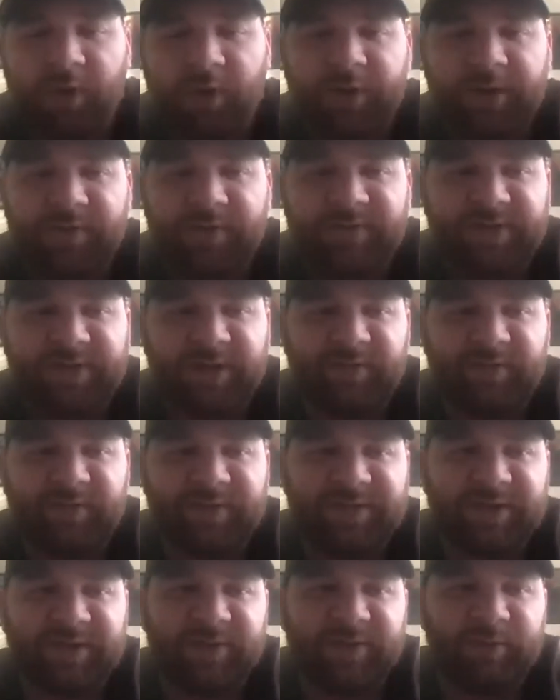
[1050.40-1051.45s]
of service
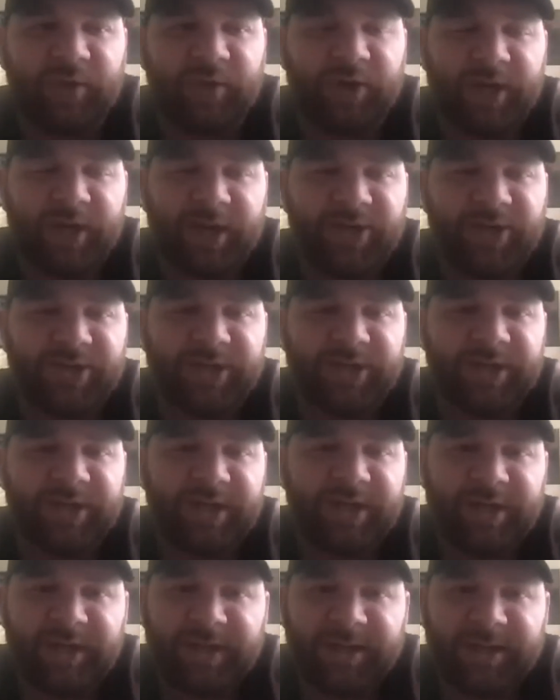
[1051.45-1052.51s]
and communication.
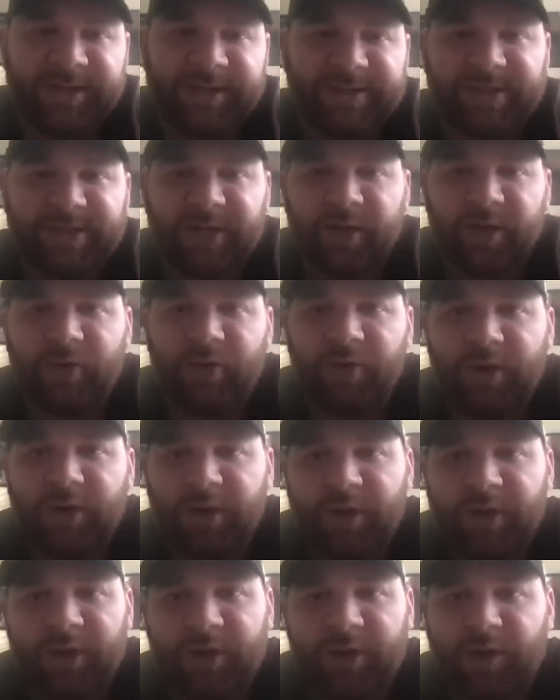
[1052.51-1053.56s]
So,
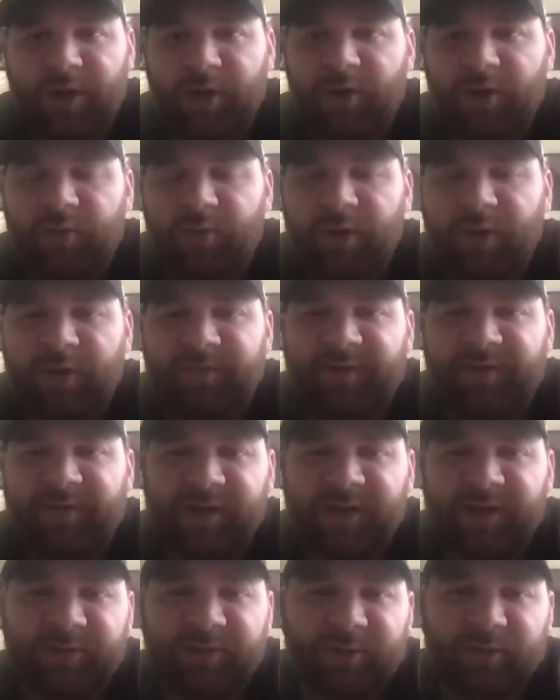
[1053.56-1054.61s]
you know, we're
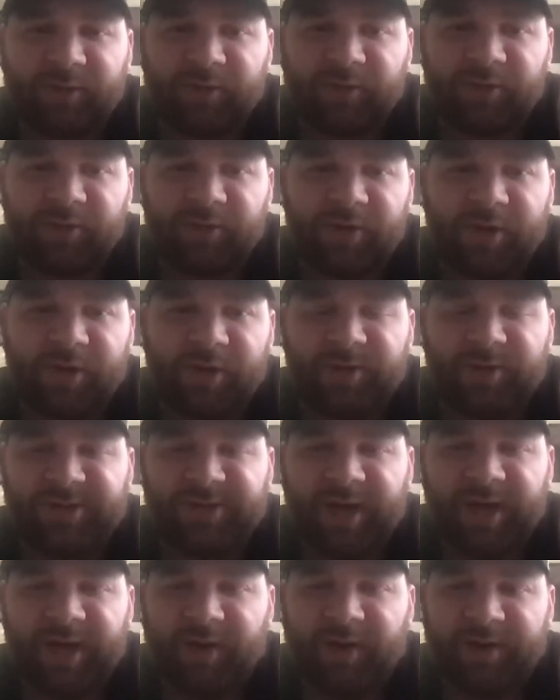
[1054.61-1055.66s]
available almost
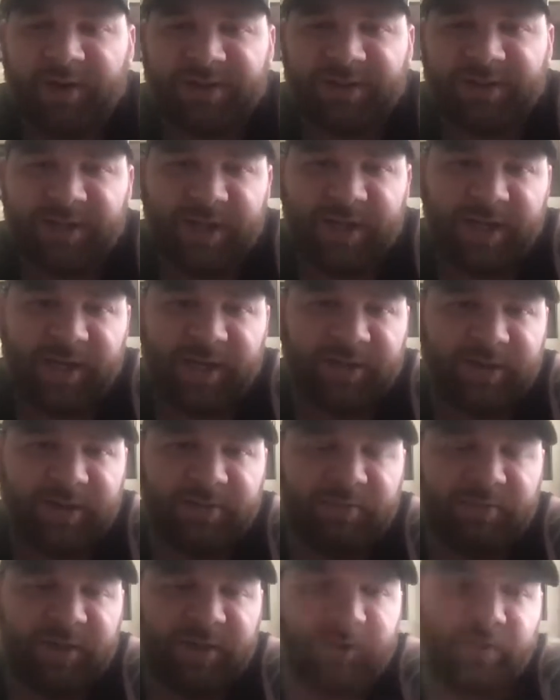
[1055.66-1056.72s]
hours a day.
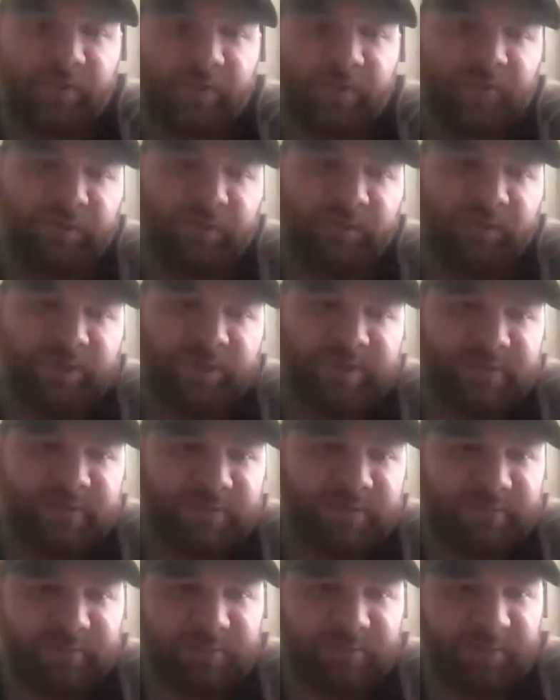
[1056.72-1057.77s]
Like me and Laura, of
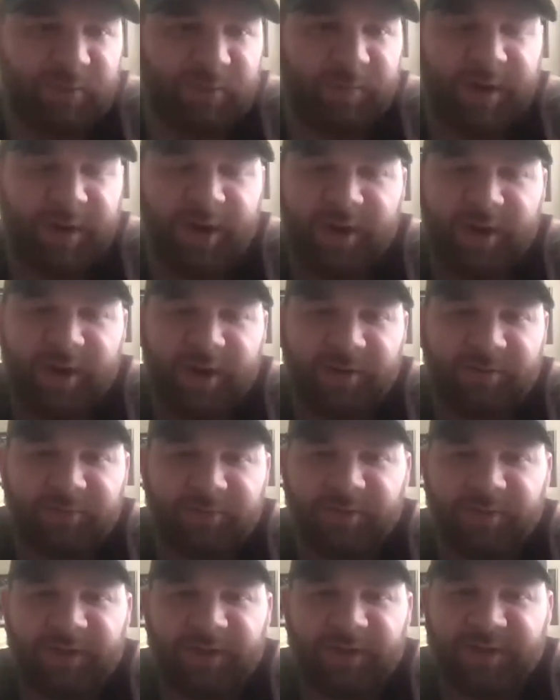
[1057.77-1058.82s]
course, we're married, we
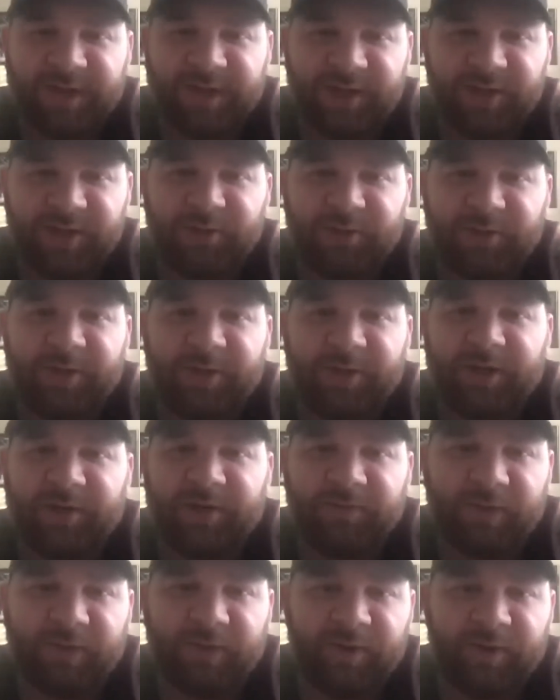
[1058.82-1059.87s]
live together. But if
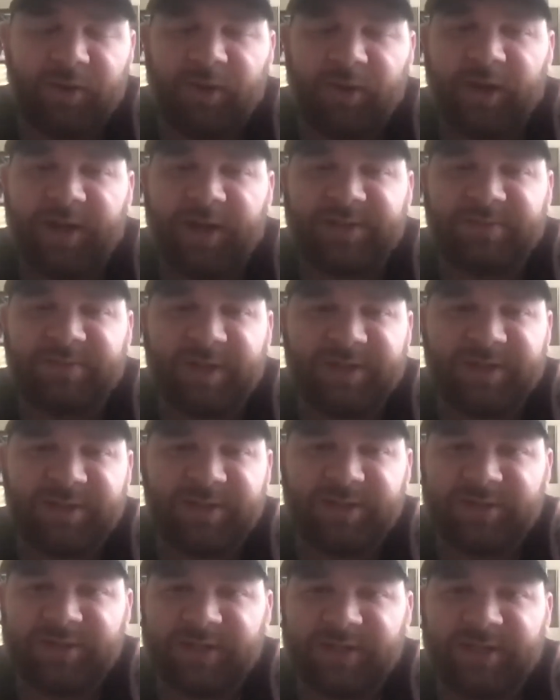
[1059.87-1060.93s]
one of our clients
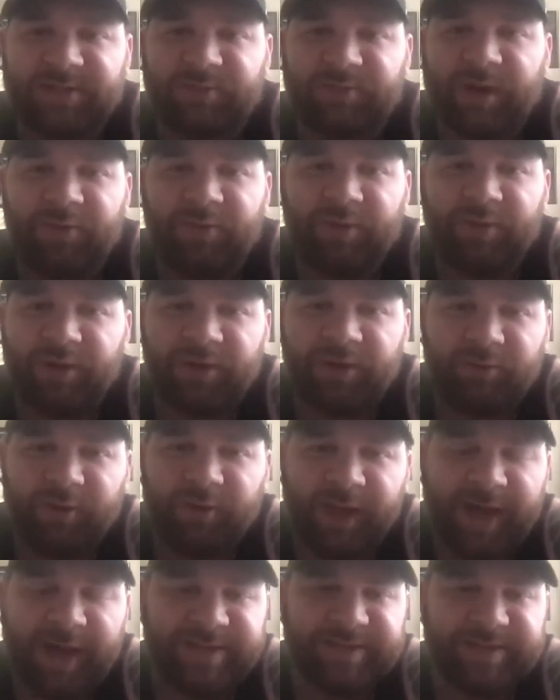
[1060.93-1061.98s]
messages us while we're
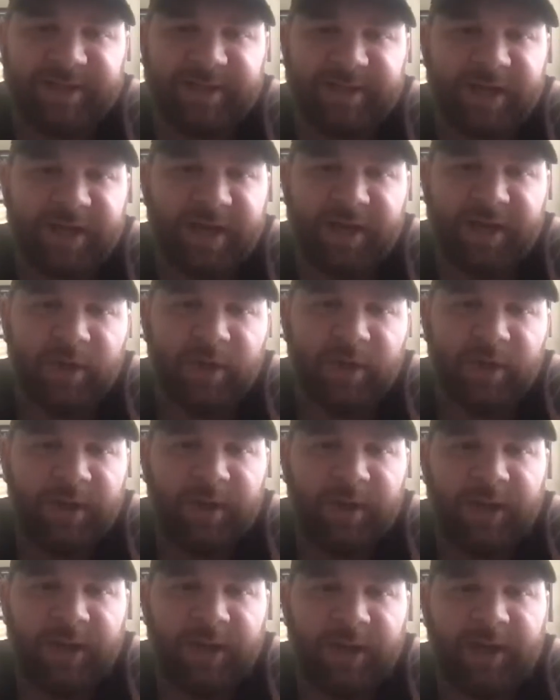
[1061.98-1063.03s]
relaxing at night, we
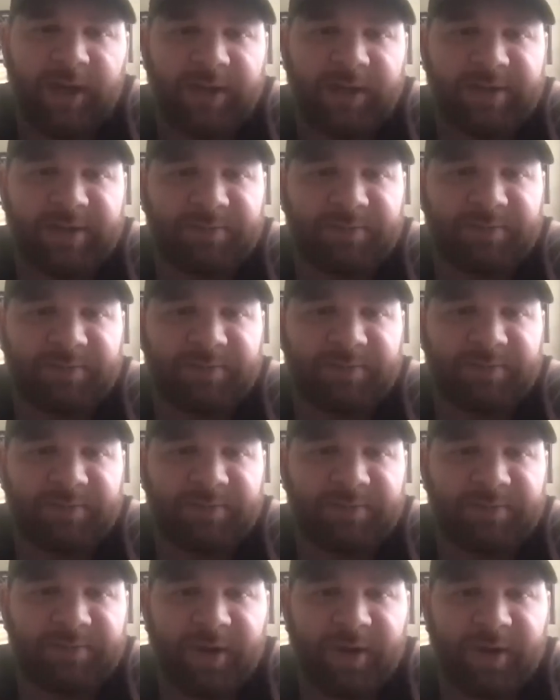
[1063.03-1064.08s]
know, hey,
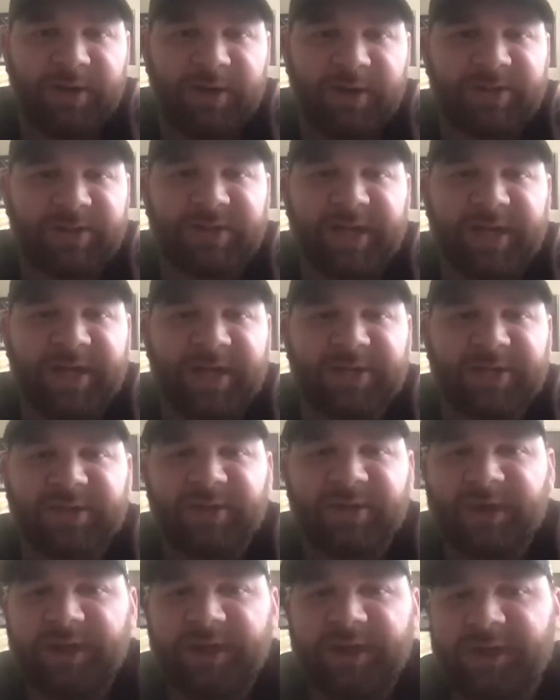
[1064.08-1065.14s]
it's better to just
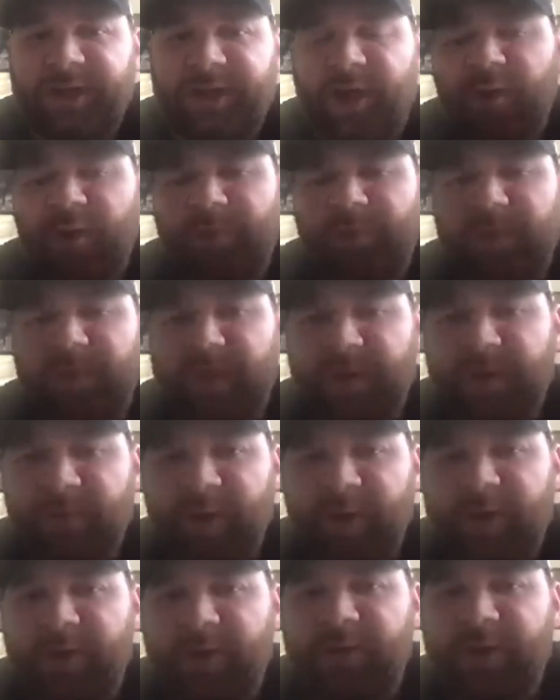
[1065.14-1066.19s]
answer it and help them
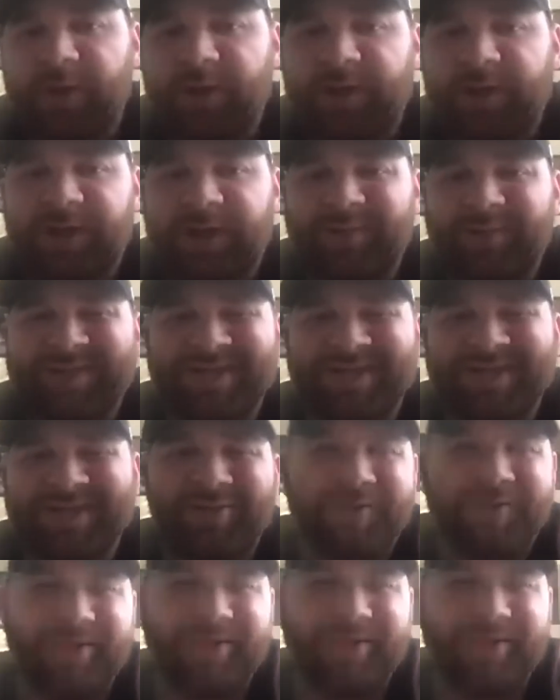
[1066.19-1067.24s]
rather than get upset
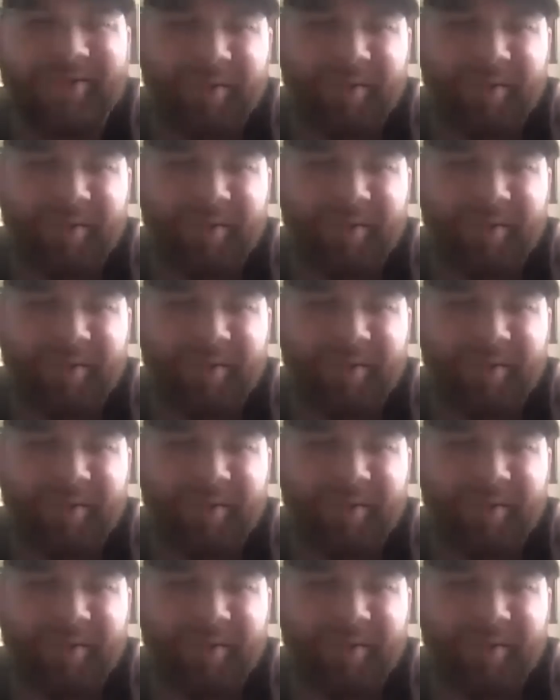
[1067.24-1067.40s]
with them